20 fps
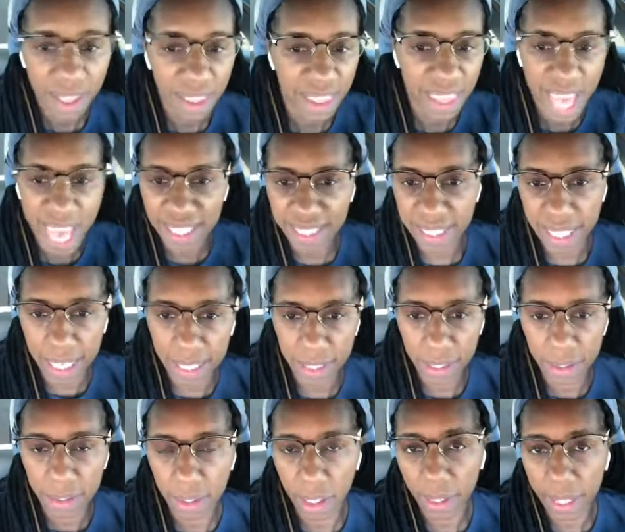That's it,
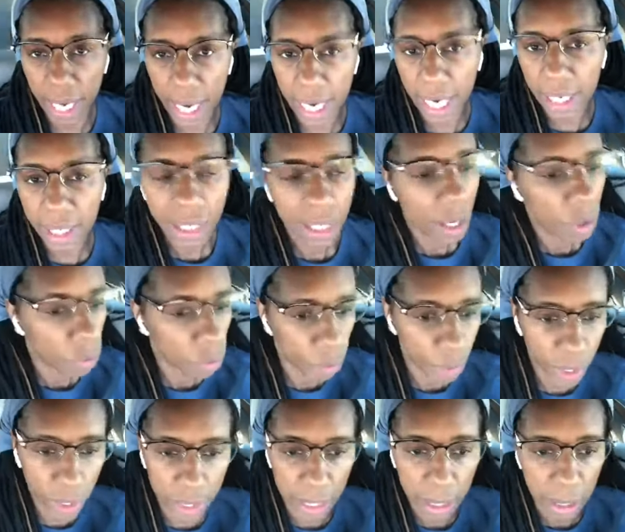okay?
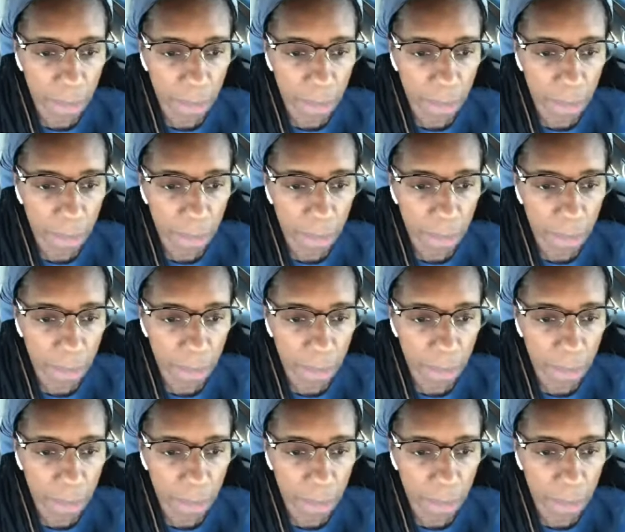Really,